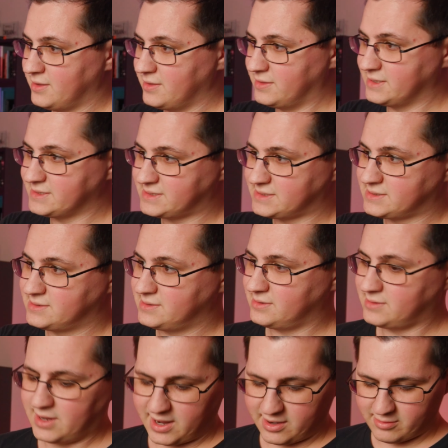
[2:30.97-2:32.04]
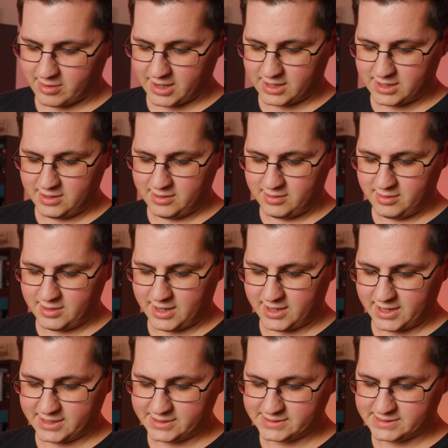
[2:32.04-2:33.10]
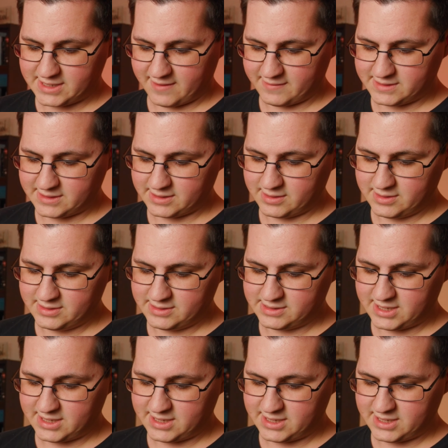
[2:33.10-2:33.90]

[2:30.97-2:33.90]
this right here, and I just have to